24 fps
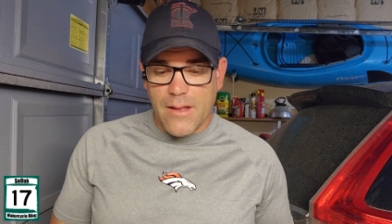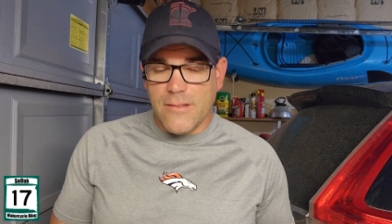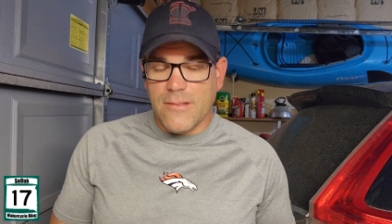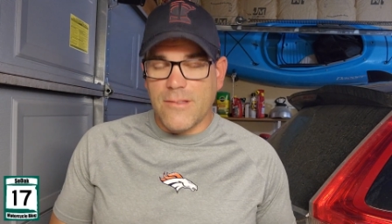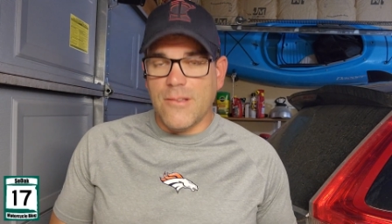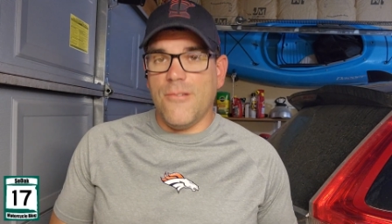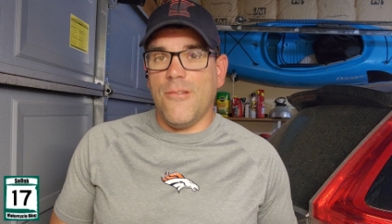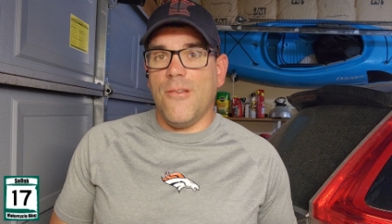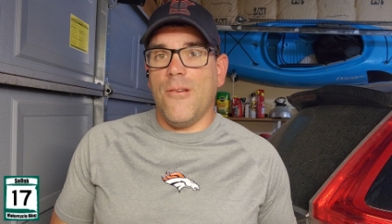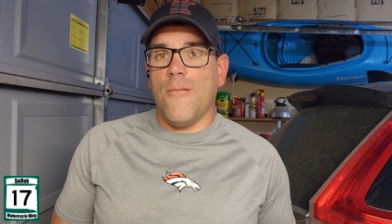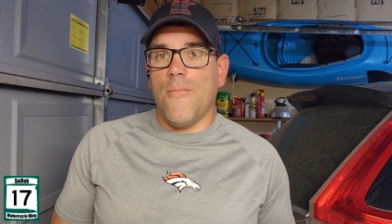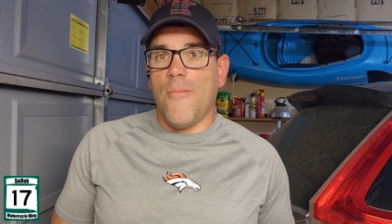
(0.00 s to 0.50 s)

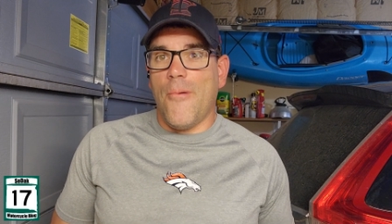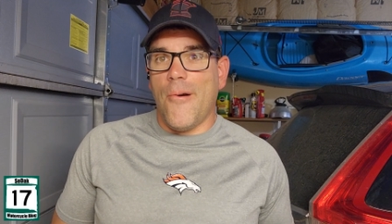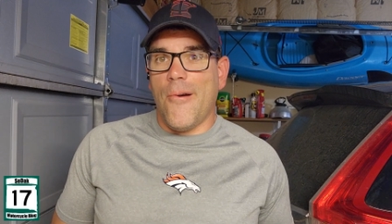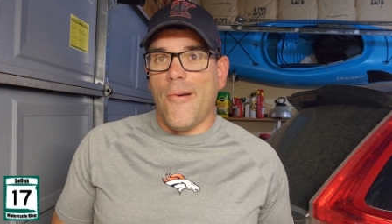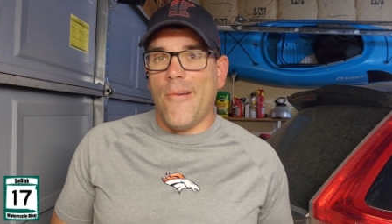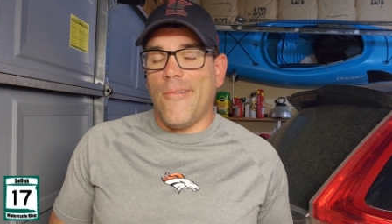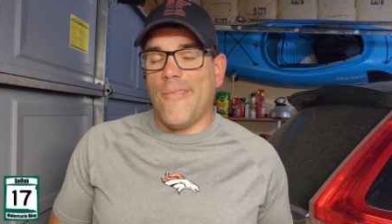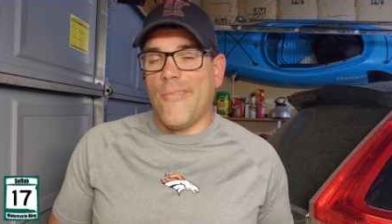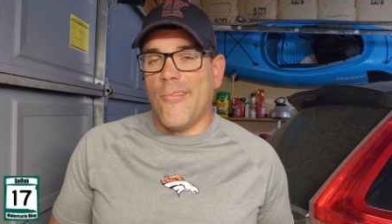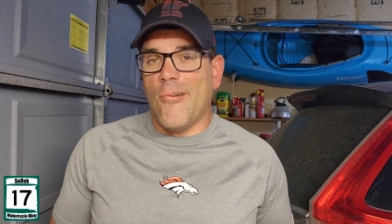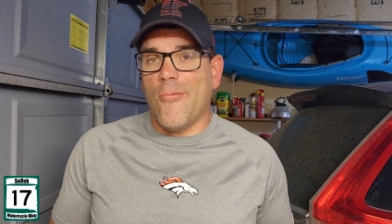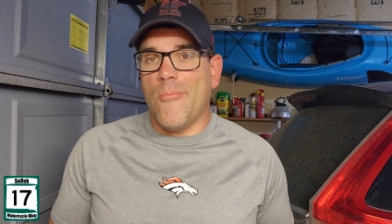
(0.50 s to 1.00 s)
do your
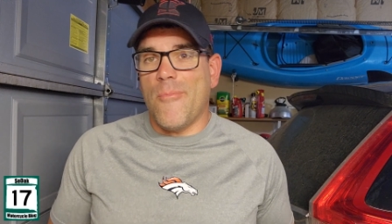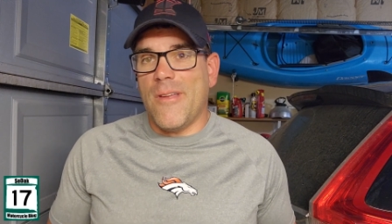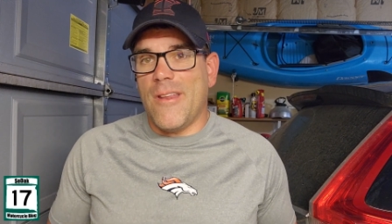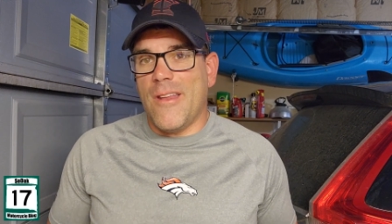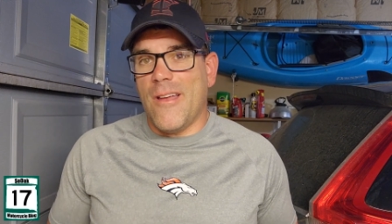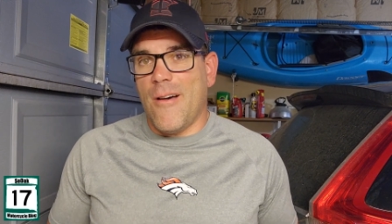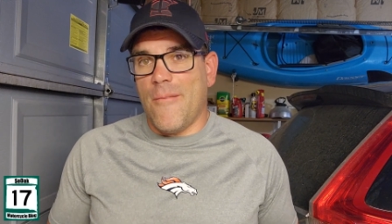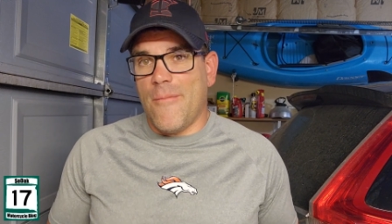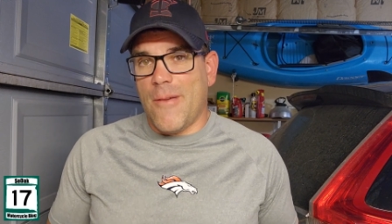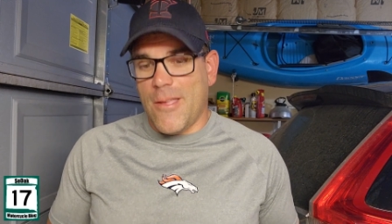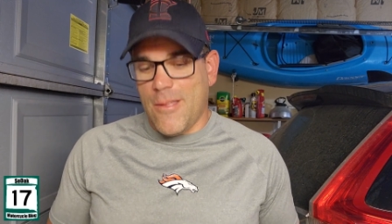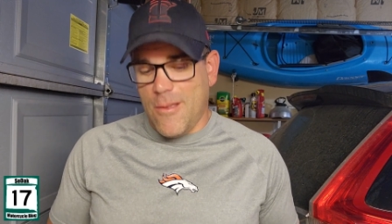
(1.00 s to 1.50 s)
part. Don't be
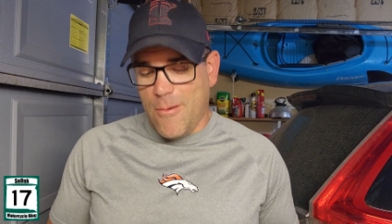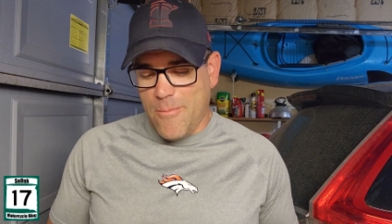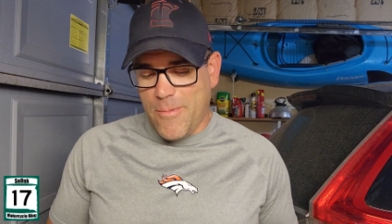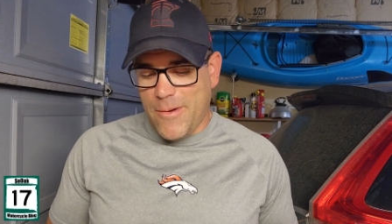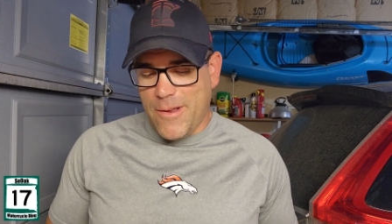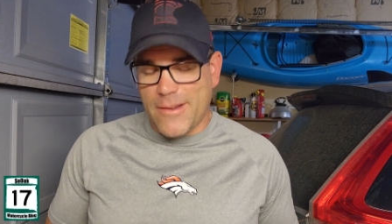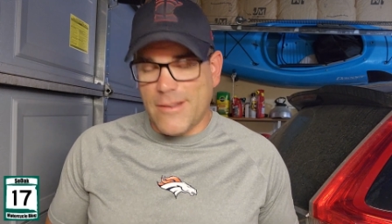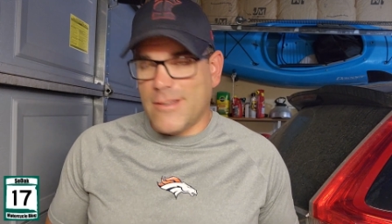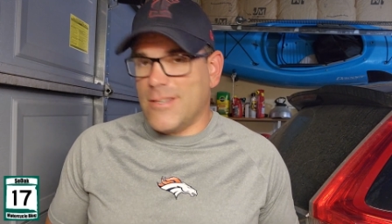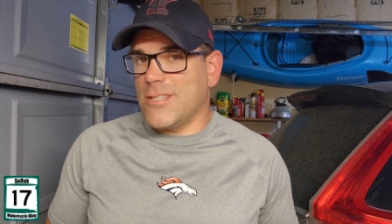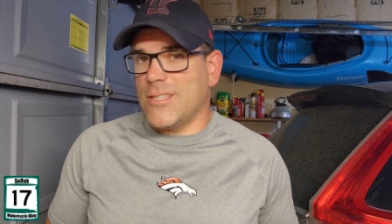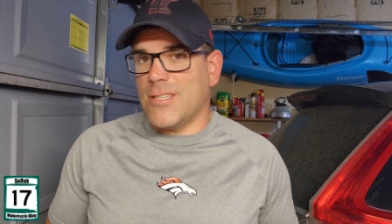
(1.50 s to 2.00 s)
dumb either,
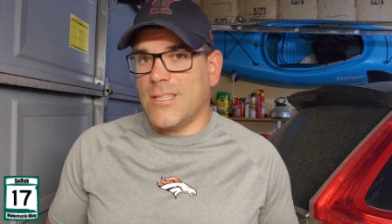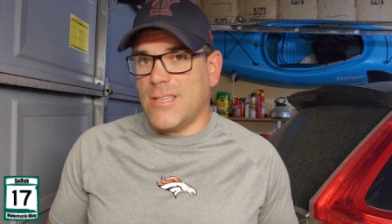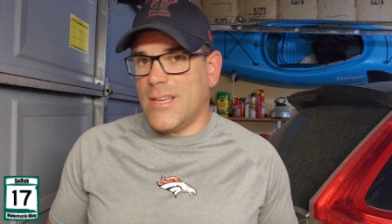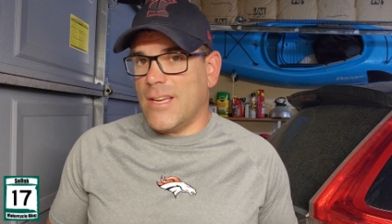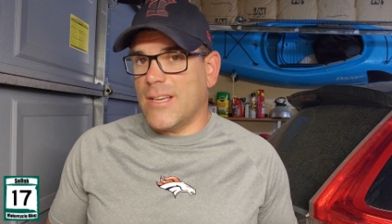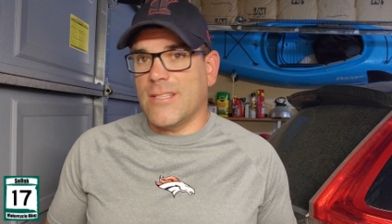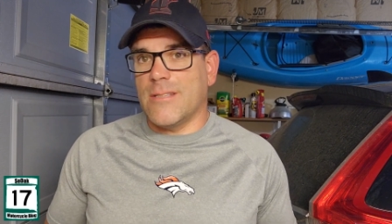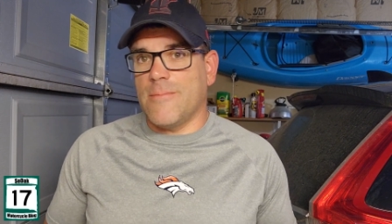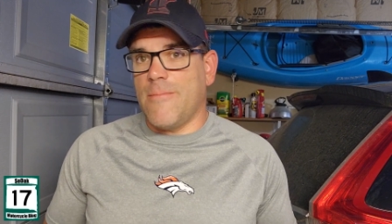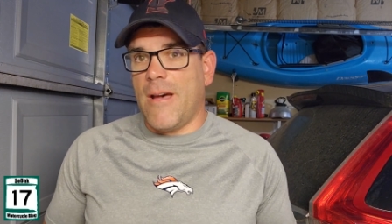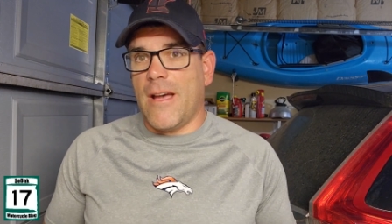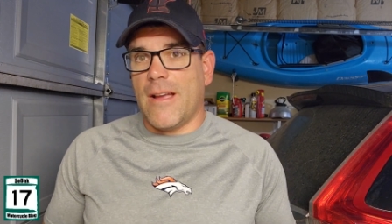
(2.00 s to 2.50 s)
but just
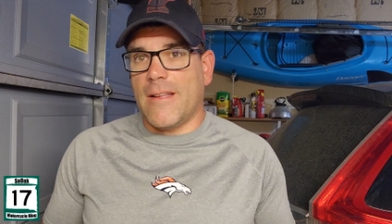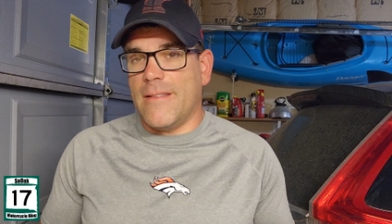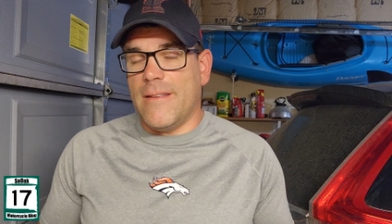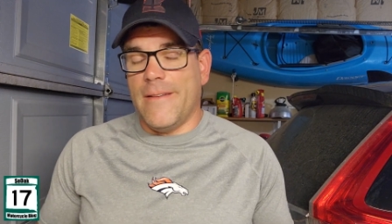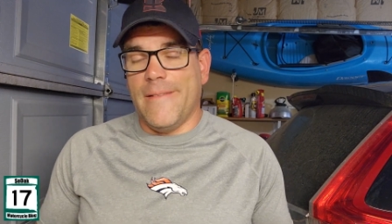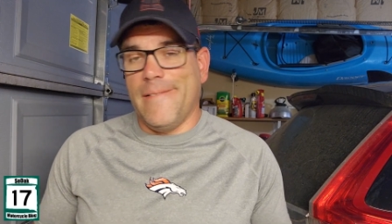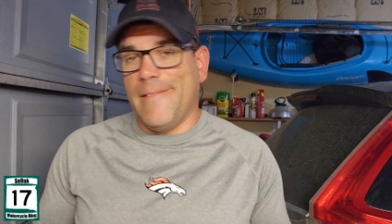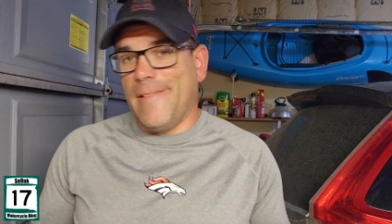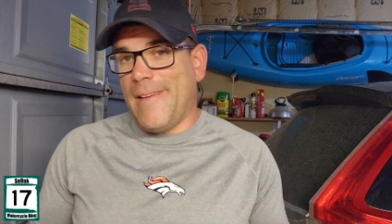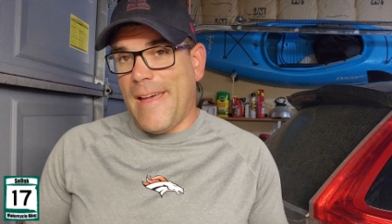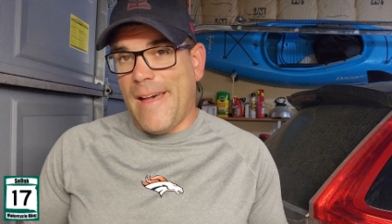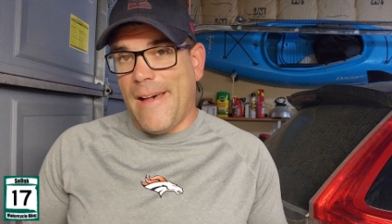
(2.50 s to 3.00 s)
expect
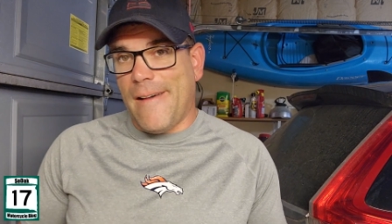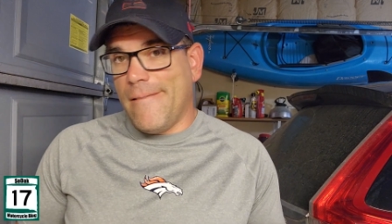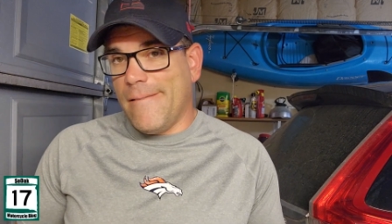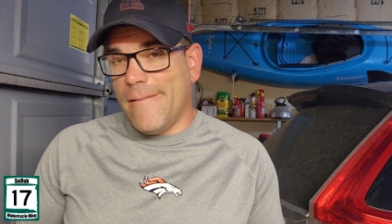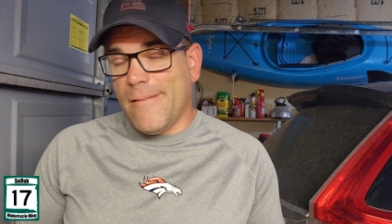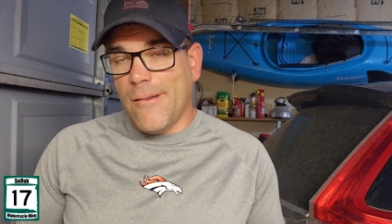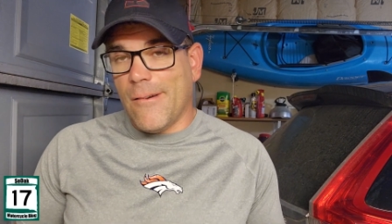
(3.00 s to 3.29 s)
that, yeah,